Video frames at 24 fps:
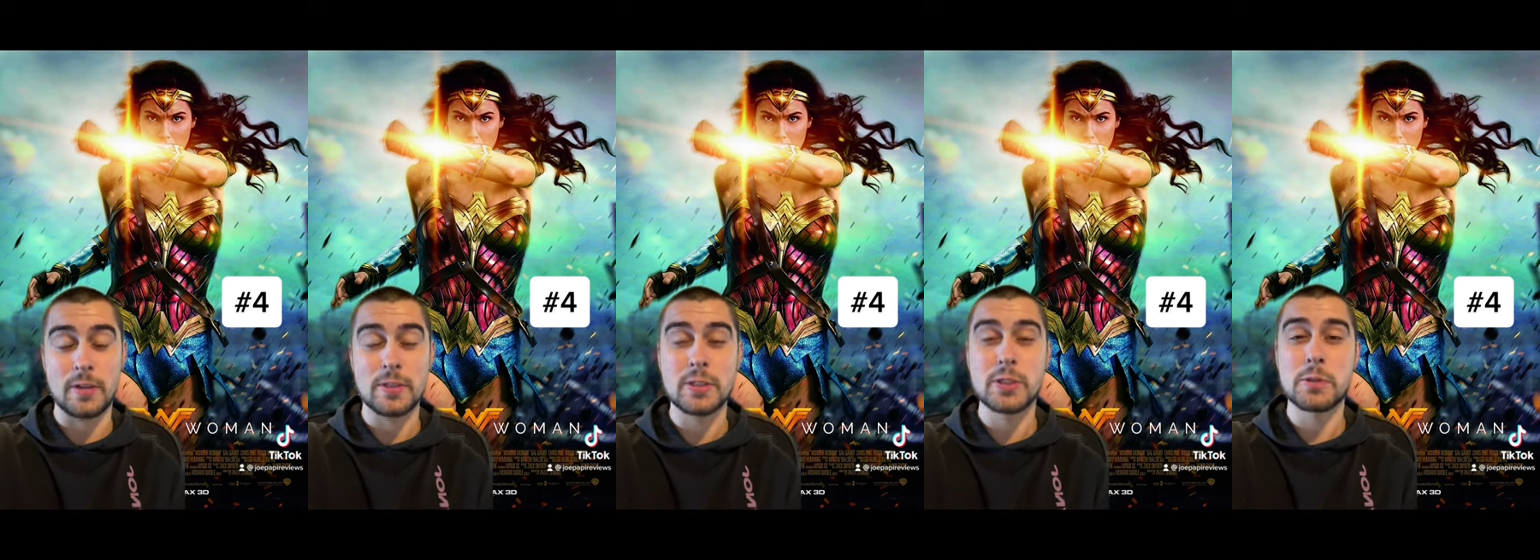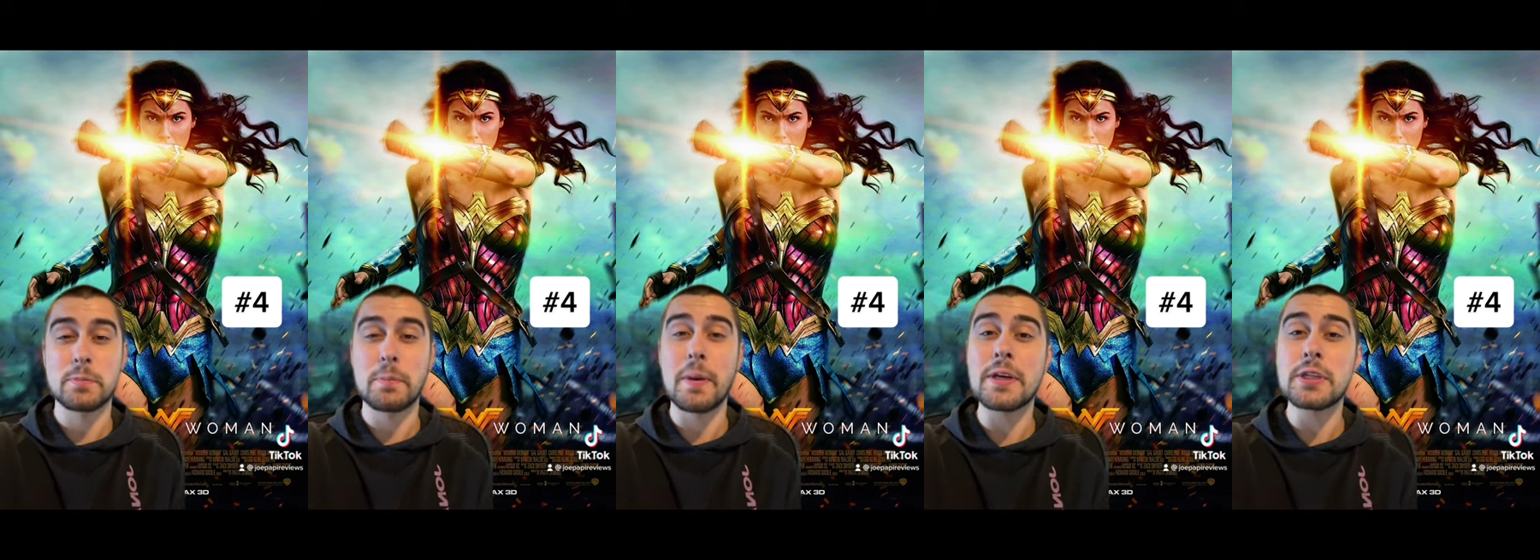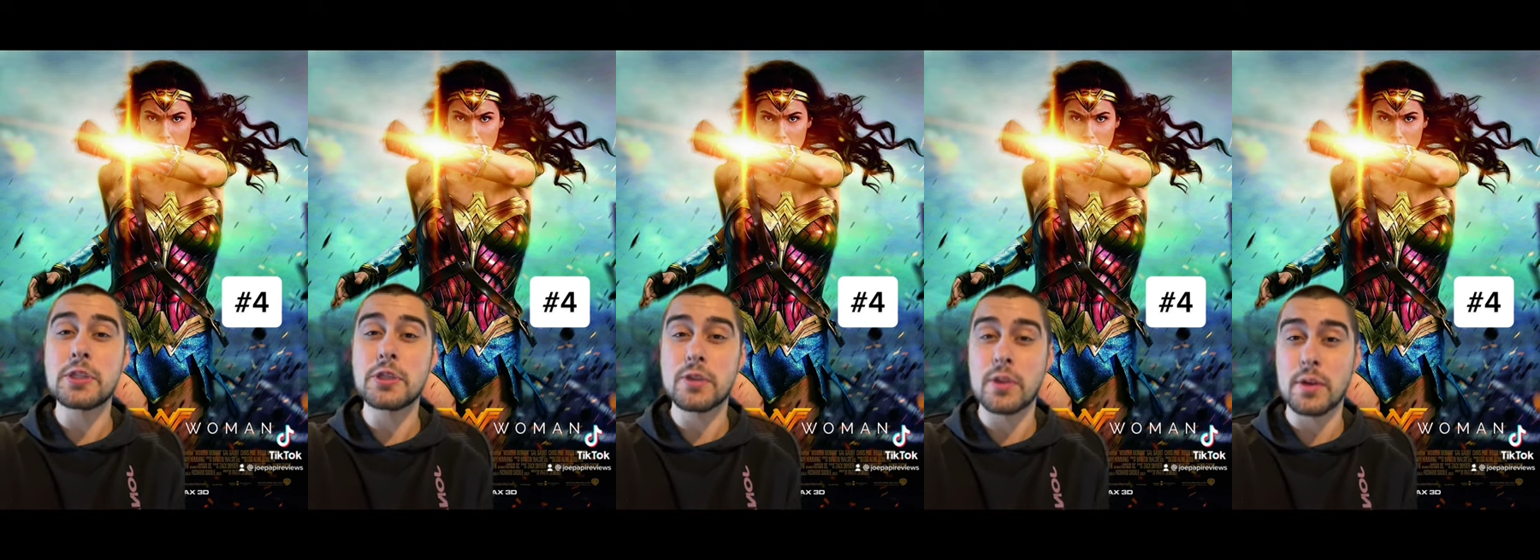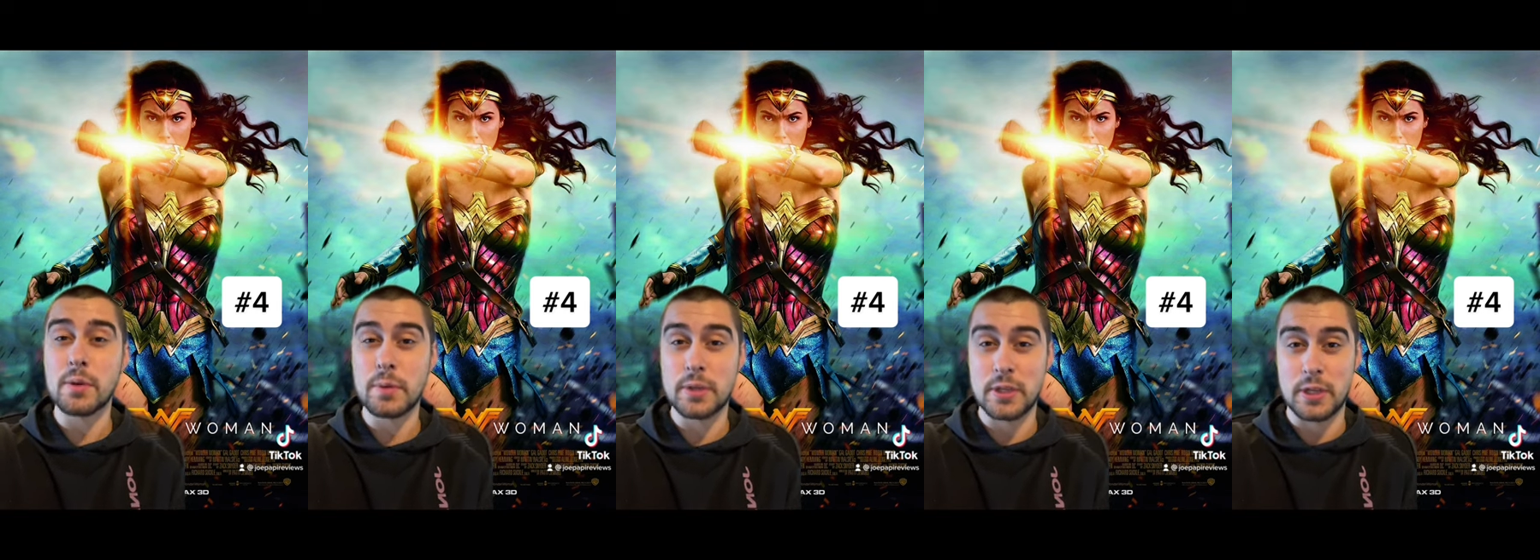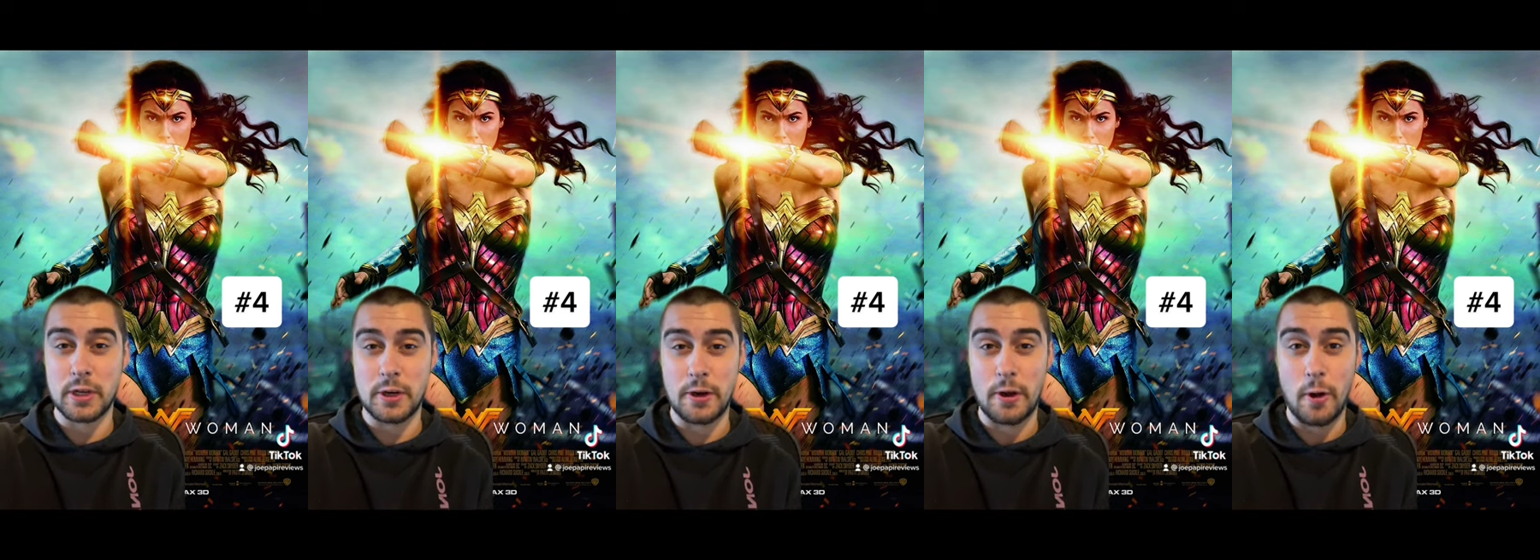especially
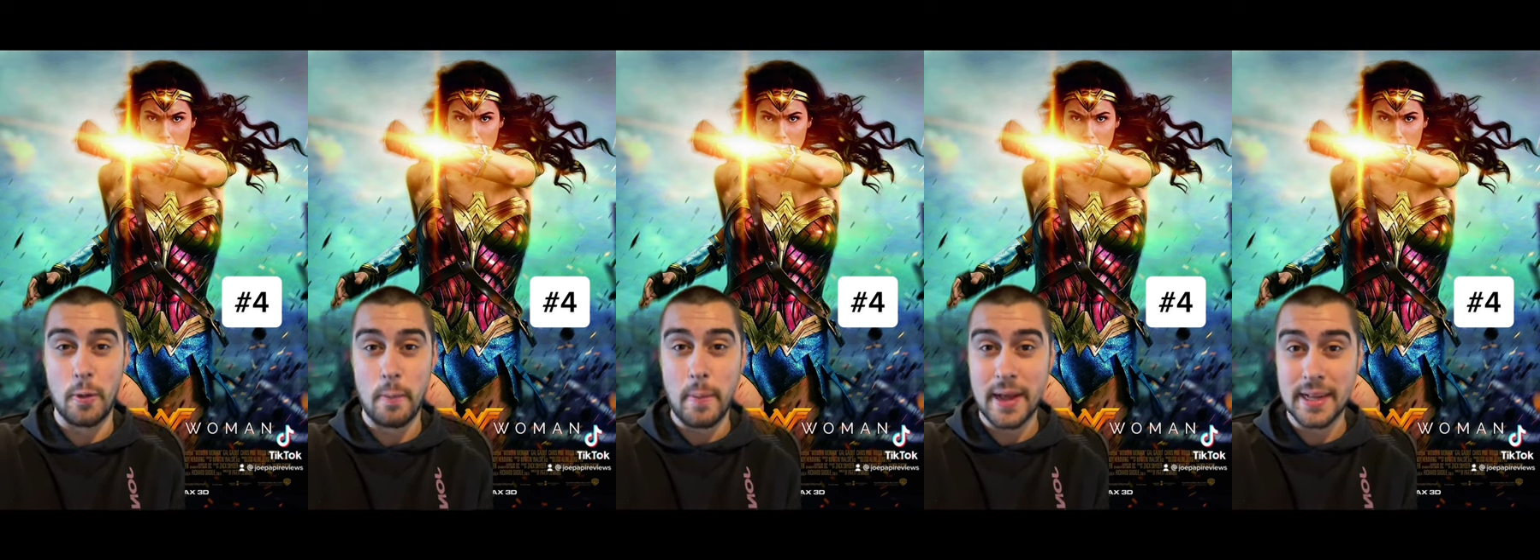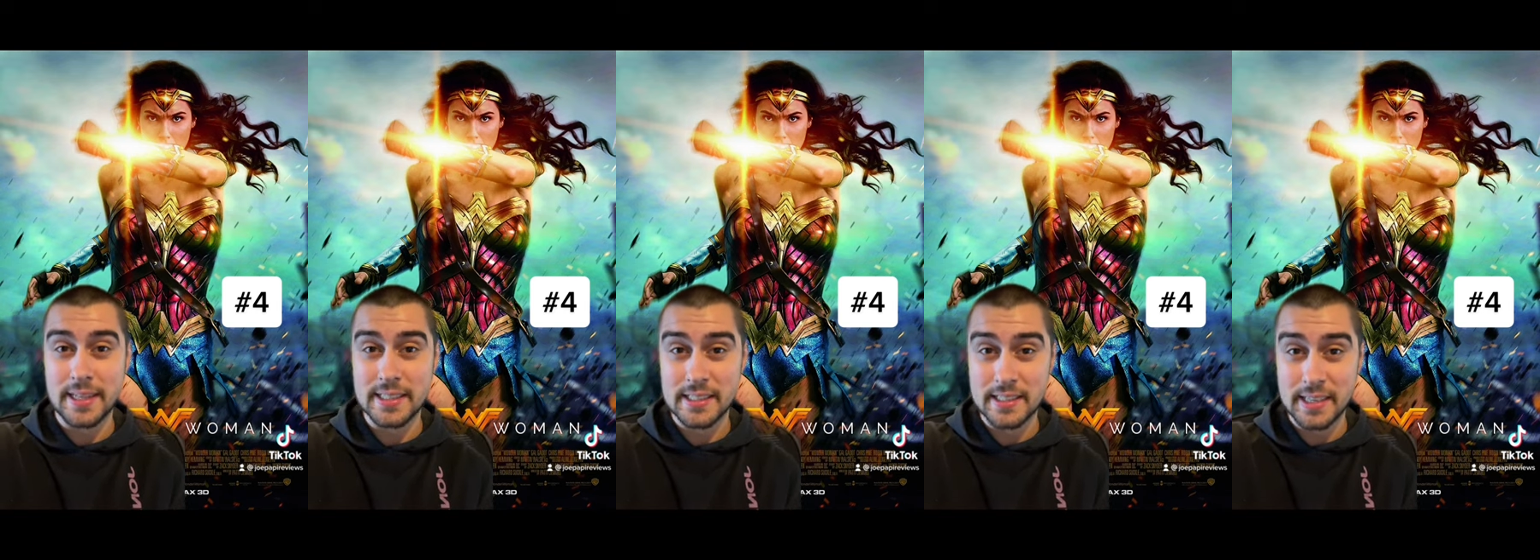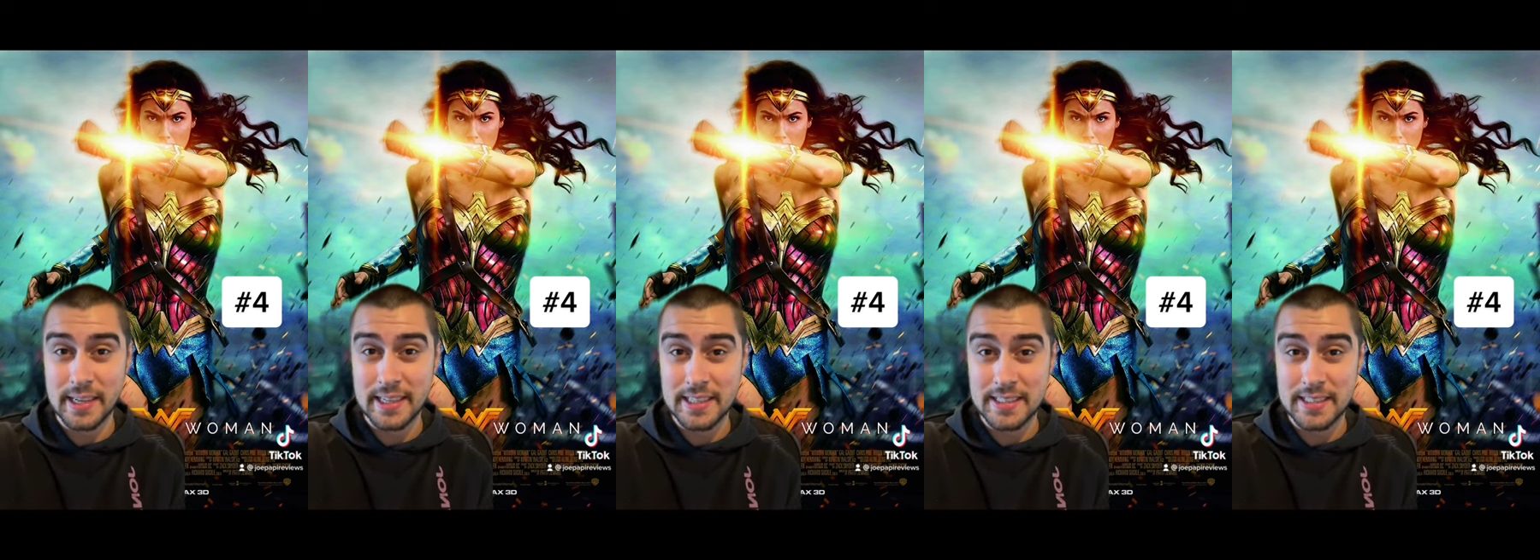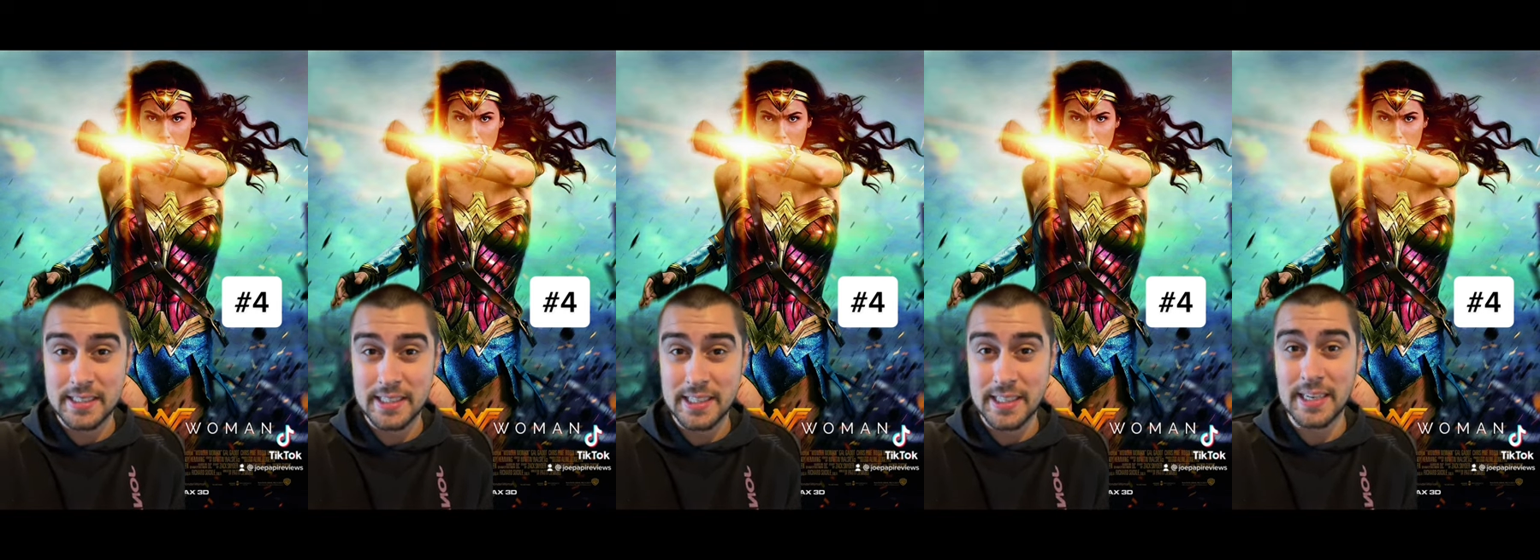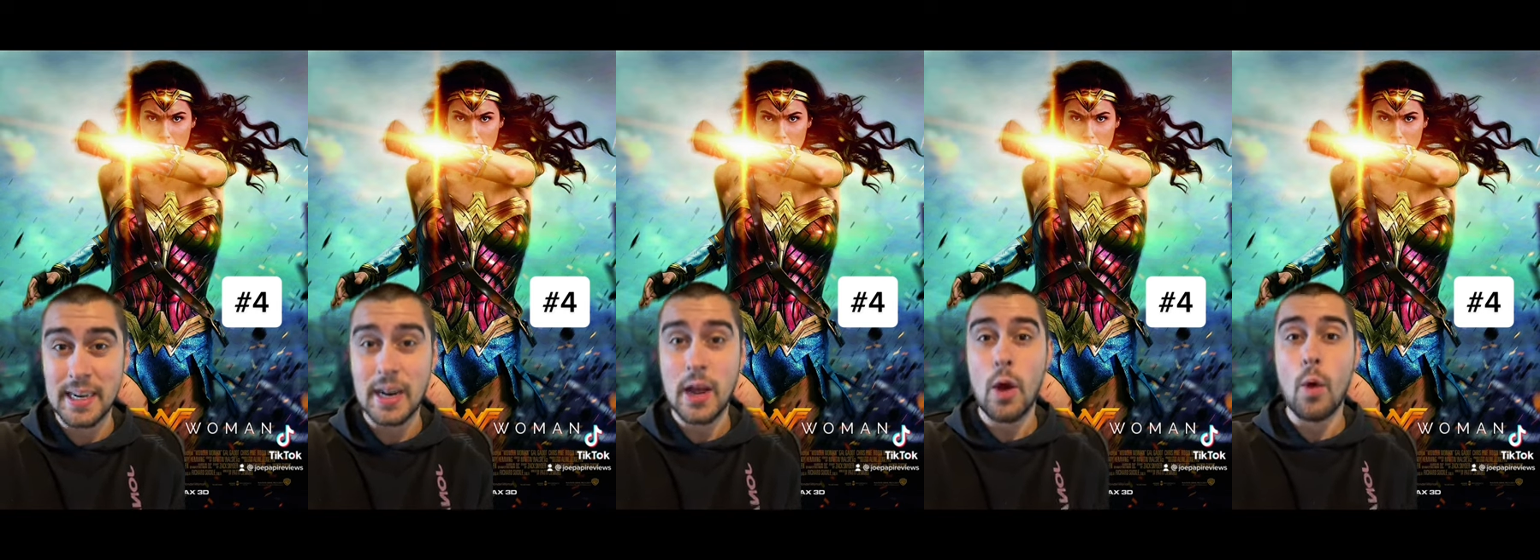with the No Man's Land
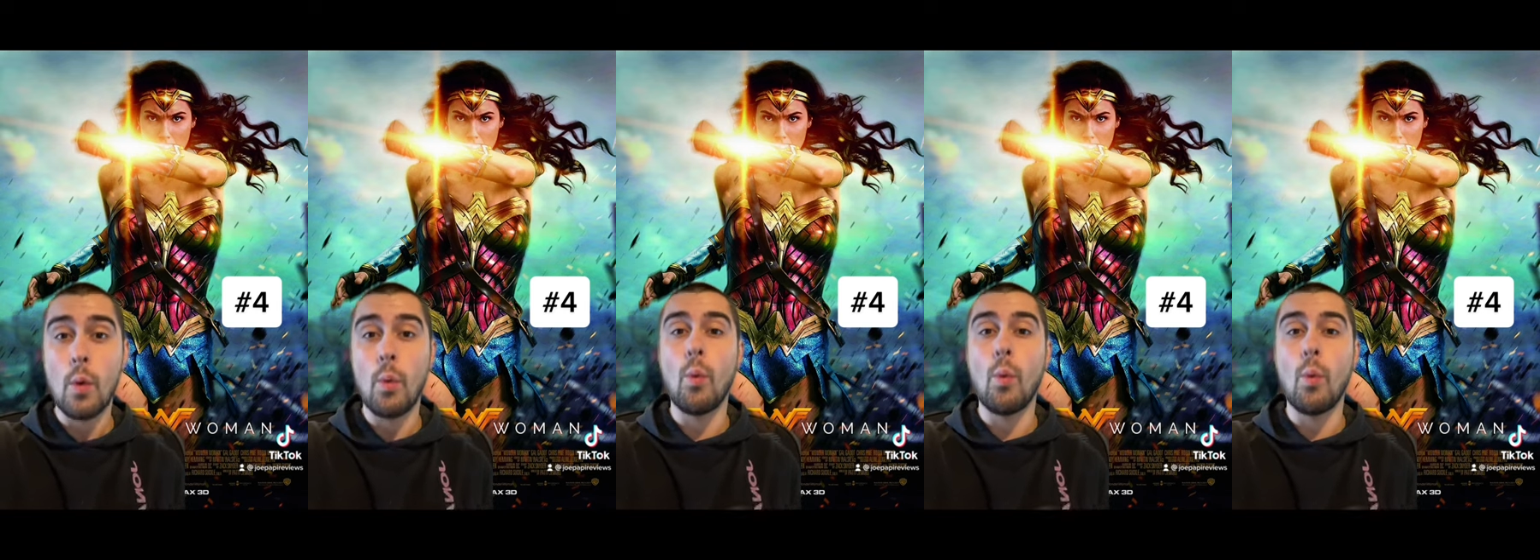scene,